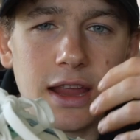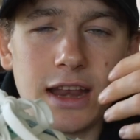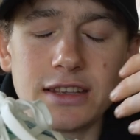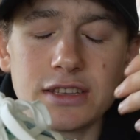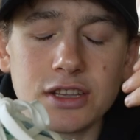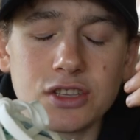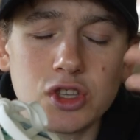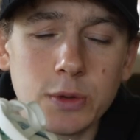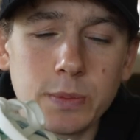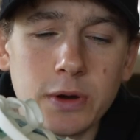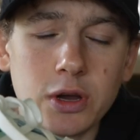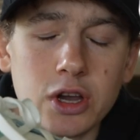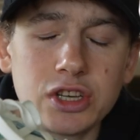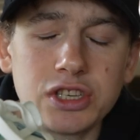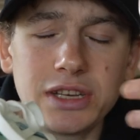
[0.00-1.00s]
It is a super
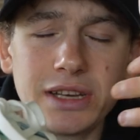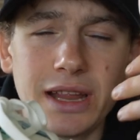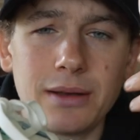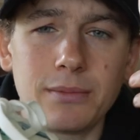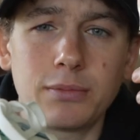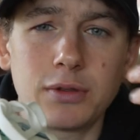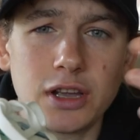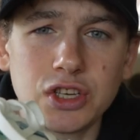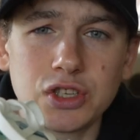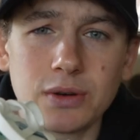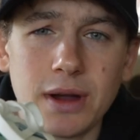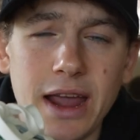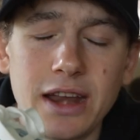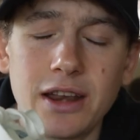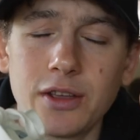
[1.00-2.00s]
cushion and plush
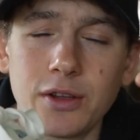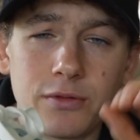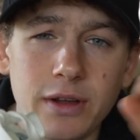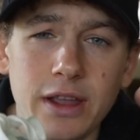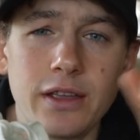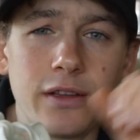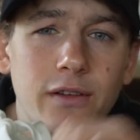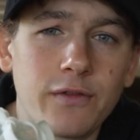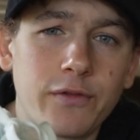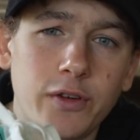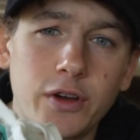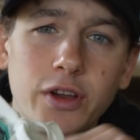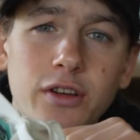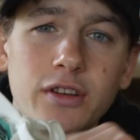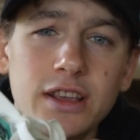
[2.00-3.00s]
ride, great
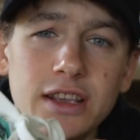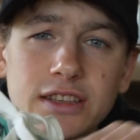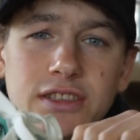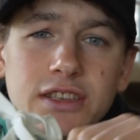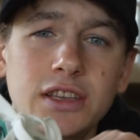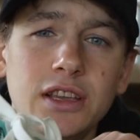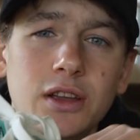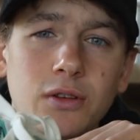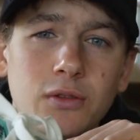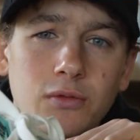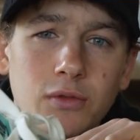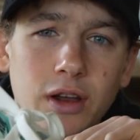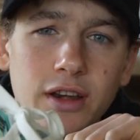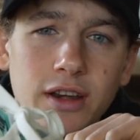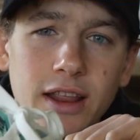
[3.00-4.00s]
for your easy
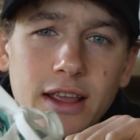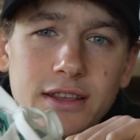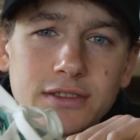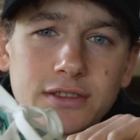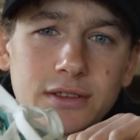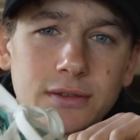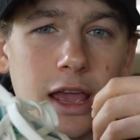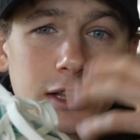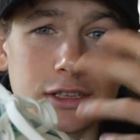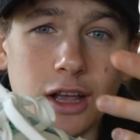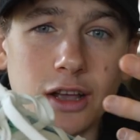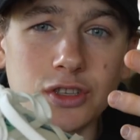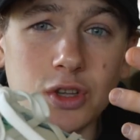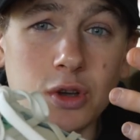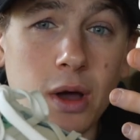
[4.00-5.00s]
run days. It's
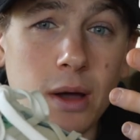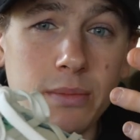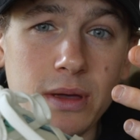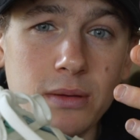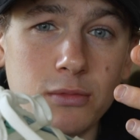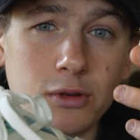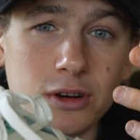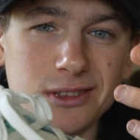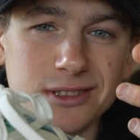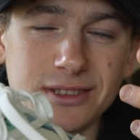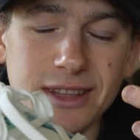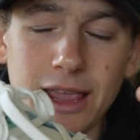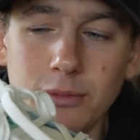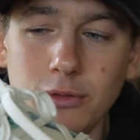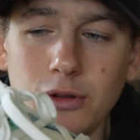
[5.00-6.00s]
also a bit more
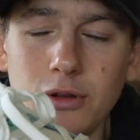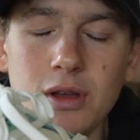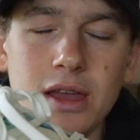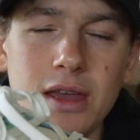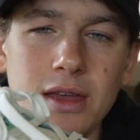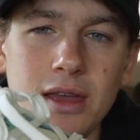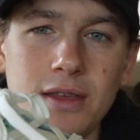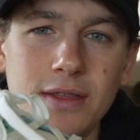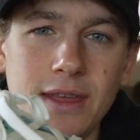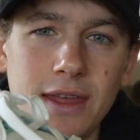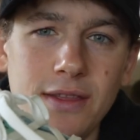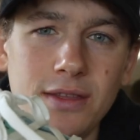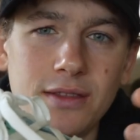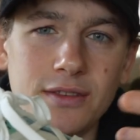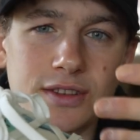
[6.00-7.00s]
stable
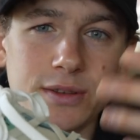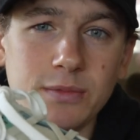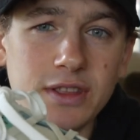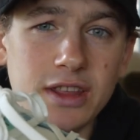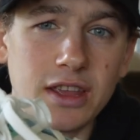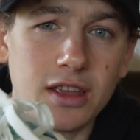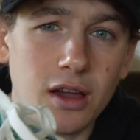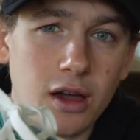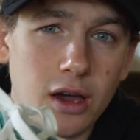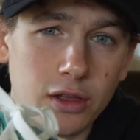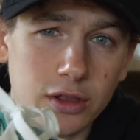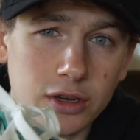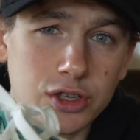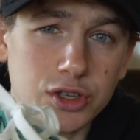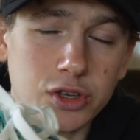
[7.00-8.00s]
than some of the
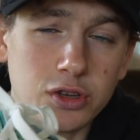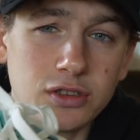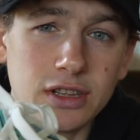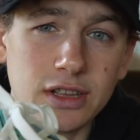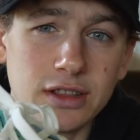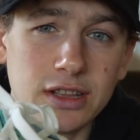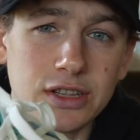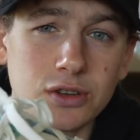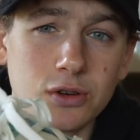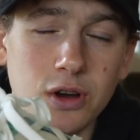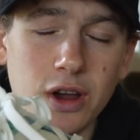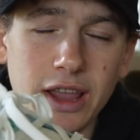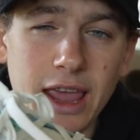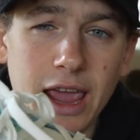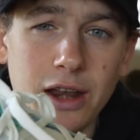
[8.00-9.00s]
other shoes in this
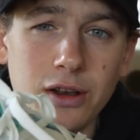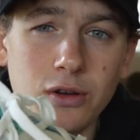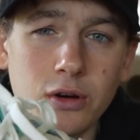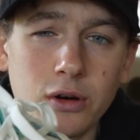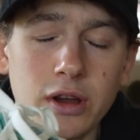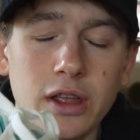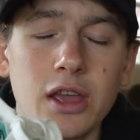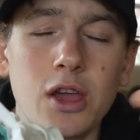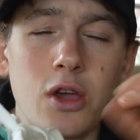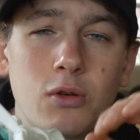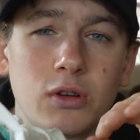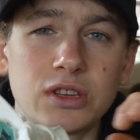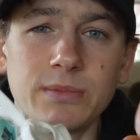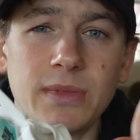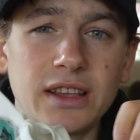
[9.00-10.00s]
category,
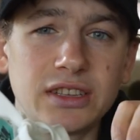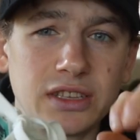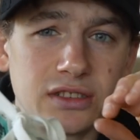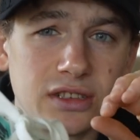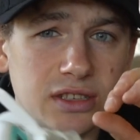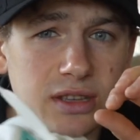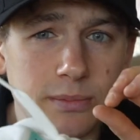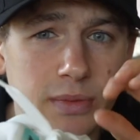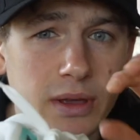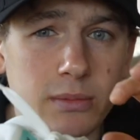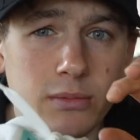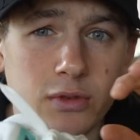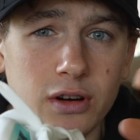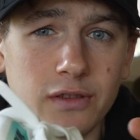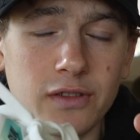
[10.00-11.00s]
which makes it just a bit
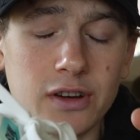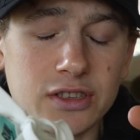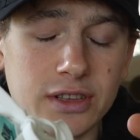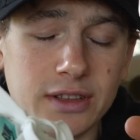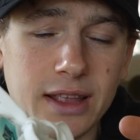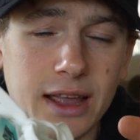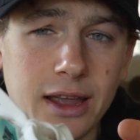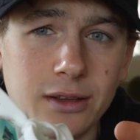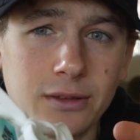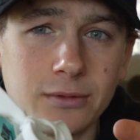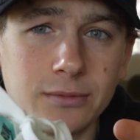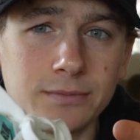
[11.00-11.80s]
more versatile.